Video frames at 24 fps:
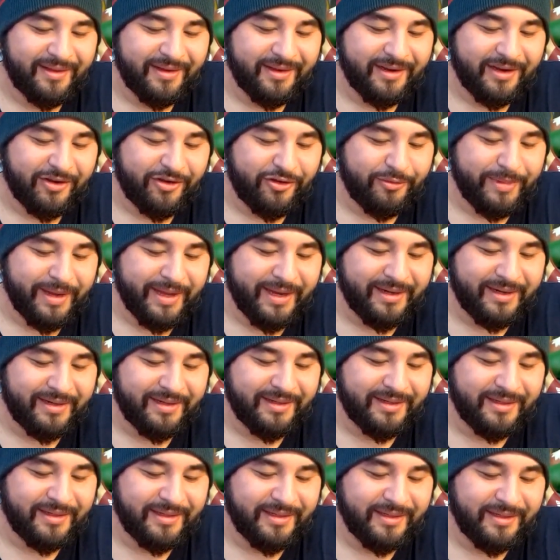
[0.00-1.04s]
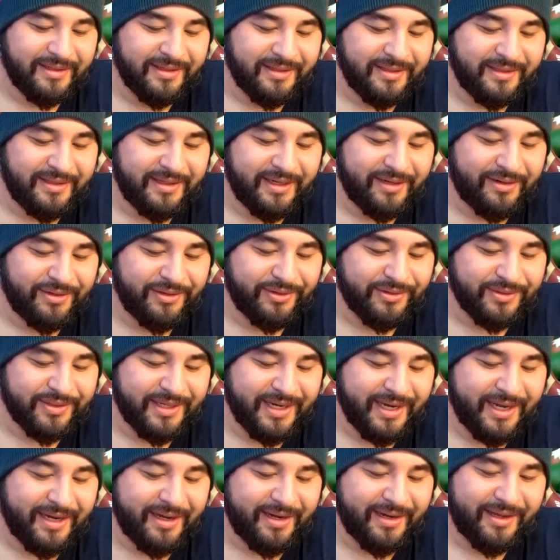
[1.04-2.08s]
Come on, man. Sit on your
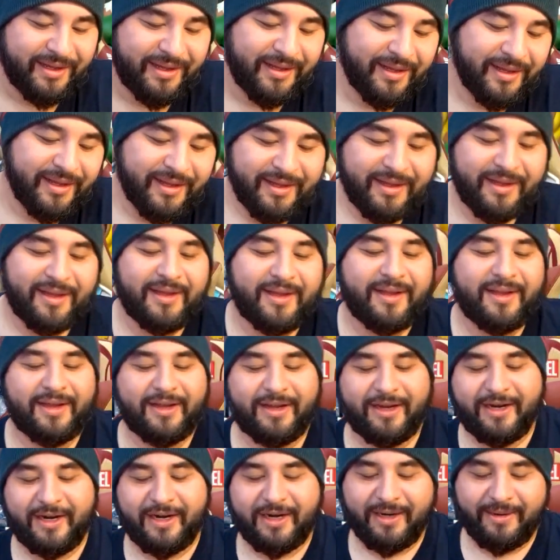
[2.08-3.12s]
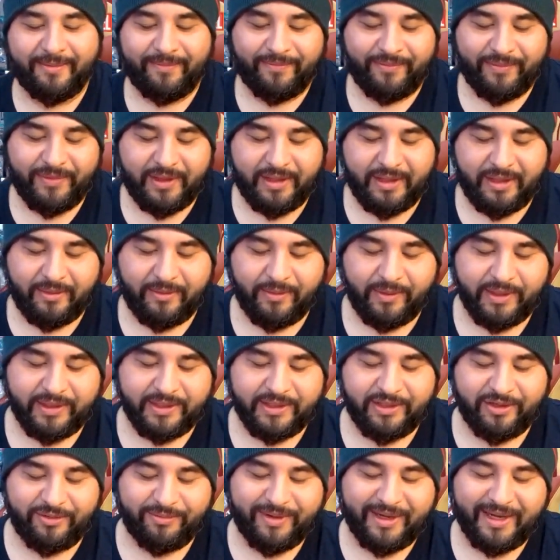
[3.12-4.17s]
stand. Alright, we got
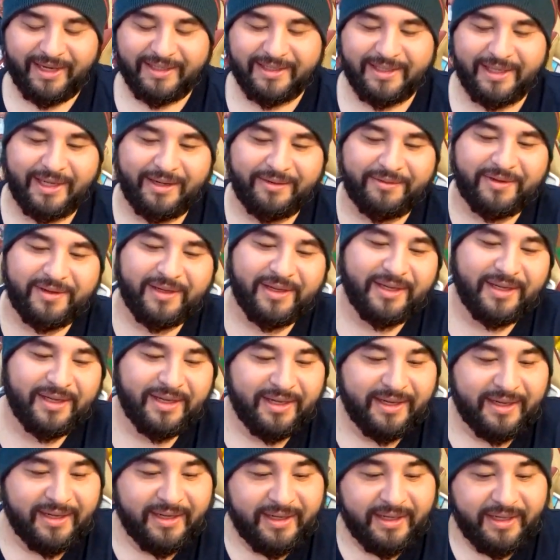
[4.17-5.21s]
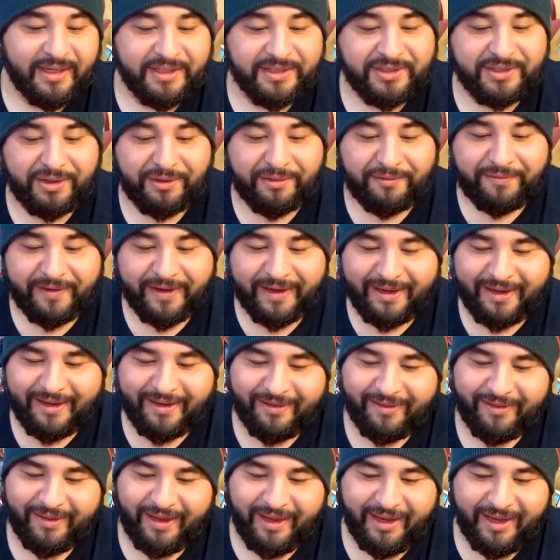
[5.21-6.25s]
2 packs left. So
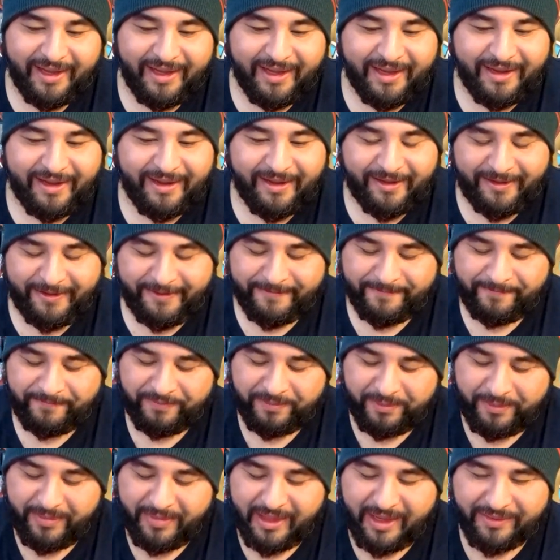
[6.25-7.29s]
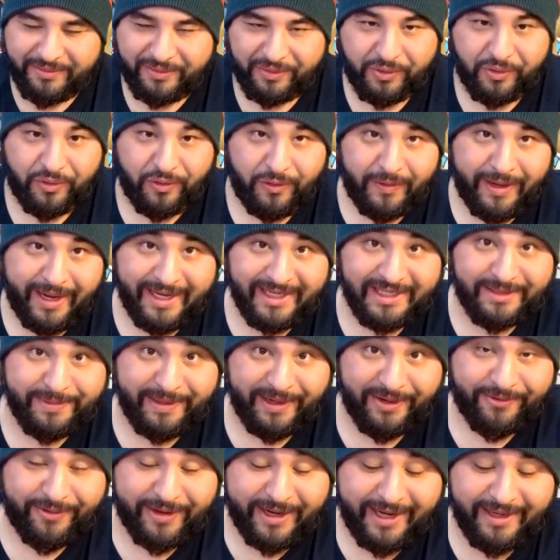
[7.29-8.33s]
far, the call has
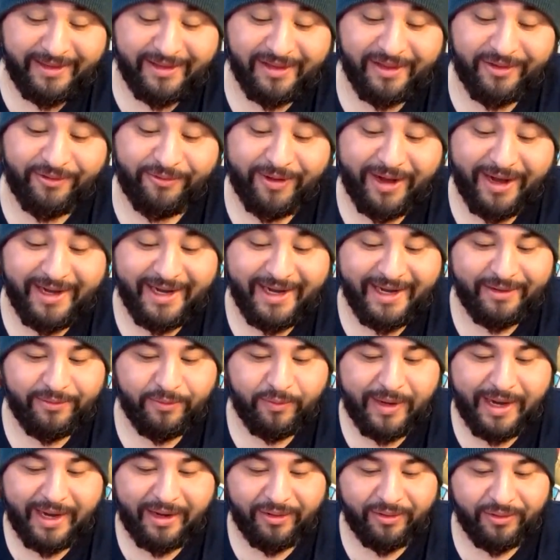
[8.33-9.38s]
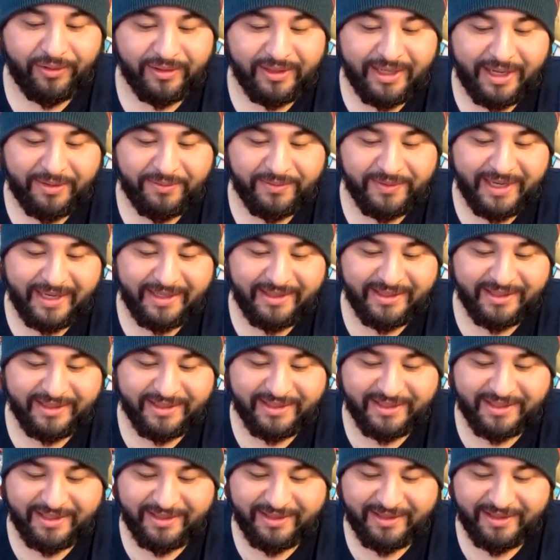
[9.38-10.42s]
been right to the right hand. Wow, look, that just